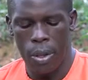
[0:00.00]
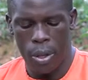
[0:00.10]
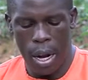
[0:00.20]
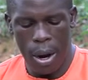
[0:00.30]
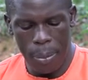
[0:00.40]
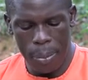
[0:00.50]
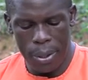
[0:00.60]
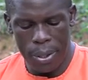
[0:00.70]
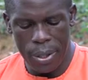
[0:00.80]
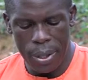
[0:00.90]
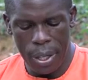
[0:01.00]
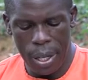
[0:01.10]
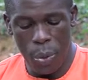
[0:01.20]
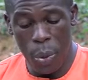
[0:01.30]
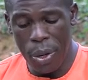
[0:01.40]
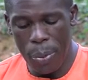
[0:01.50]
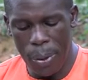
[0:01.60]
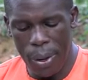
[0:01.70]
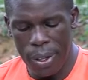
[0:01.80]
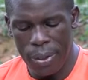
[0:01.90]
I repeat, "And when you
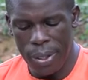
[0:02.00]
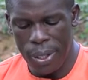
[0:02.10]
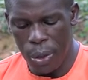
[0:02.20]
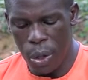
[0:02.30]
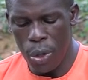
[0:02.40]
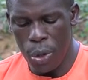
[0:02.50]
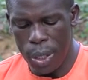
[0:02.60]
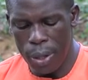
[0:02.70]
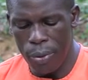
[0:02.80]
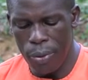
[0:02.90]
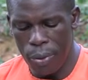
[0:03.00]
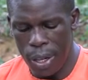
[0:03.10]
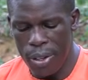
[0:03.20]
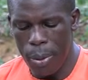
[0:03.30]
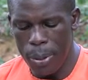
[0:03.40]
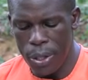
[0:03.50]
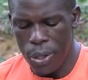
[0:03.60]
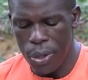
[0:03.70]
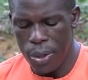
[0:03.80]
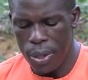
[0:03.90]
pray, do not use vain
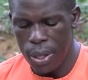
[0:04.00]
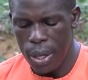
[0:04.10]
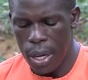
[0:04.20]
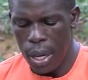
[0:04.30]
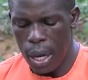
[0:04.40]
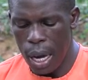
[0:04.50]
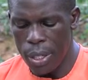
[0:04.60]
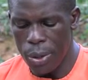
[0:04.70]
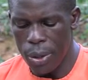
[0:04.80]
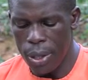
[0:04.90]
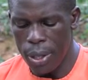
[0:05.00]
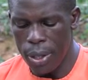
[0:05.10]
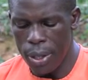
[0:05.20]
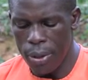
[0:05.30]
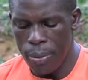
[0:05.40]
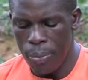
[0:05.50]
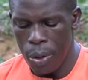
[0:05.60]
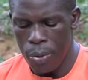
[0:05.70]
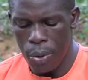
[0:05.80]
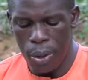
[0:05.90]
repetitions as to the heathen,
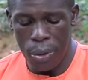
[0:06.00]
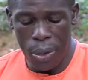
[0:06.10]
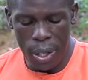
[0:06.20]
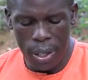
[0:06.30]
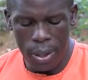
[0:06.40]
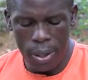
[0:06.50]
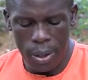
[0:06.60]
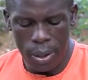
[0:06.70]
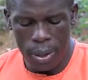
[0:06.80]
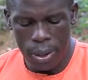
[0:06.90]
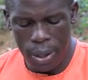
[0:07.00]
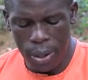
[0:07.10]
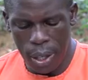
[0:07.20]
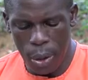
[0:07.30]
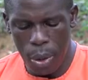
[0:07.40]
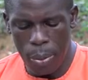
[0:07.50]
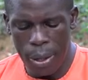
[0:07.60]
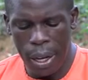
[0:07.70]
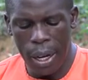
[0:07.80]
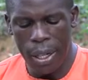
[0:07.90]
for they think that they will be
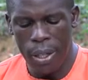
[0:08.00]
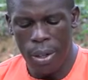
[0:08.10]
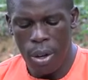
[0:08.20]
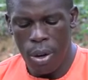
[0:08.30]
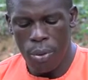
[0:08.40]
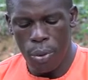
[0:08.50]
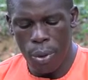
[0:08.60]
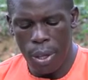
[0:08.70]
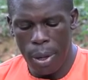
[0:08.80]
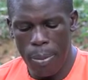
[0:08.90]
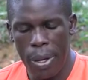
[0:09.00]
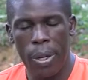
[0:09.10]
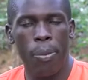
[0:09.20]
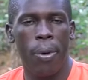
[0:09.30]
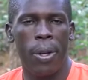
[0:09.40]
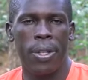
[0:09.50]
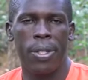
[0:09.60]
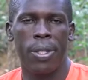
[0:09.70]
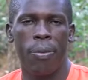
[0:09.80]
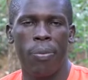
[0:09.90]
heard for their many
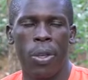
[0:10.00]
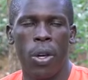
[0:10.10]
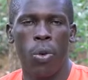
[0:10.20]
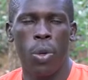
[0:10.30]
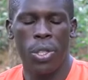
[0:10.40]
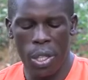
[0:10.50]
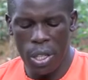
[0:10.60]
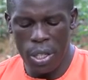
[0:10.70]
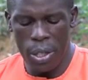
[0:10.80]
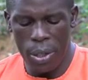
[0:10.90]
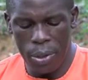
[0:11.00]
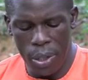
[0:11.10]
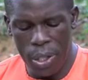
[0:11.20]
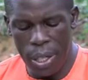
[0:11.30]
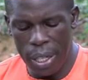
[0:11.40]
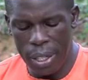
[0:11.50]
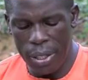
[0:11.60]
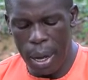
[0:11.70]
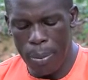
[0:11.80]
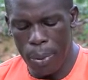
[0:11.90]
prayers." We see here, this is an
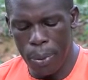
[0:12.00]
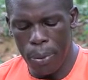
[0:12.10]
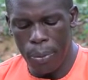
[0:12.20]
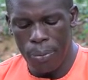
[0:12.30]
example